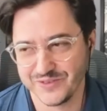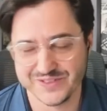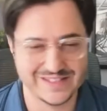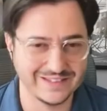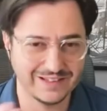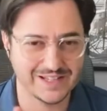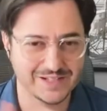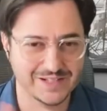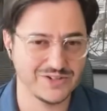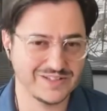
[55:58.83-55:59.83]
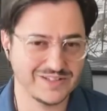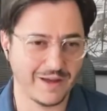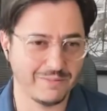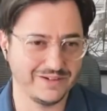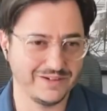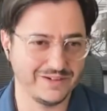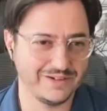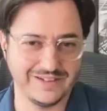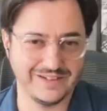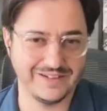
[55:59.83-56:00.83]
you've seen the last breaches that happened in
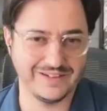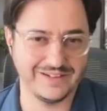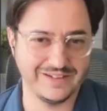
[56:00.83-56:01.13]
in the last